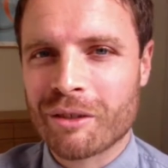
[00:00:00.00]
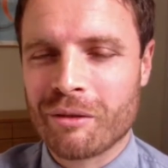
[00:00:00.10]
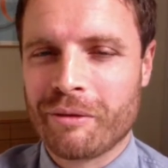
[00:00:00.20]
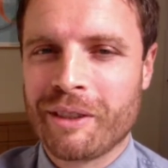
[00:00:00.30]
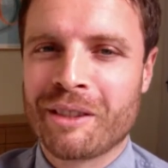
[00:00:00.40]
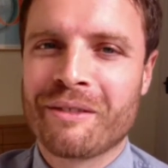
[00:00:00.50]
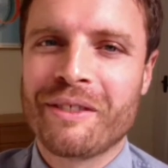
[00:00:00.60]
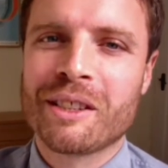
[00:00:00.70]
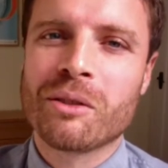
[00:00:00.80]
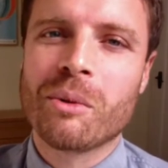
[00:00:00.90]
sort of
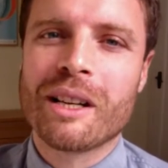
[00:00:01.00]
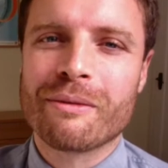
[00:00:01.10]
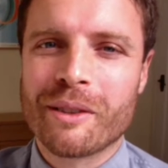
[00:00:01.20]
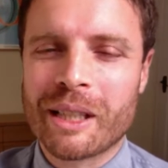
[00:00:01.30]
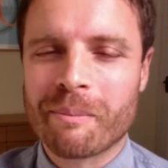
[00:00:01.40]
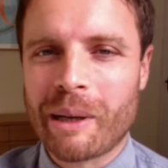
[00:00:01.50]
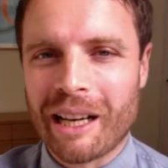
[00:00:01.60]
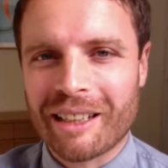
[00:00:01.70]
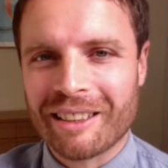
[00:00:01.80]
physical way of fighting back.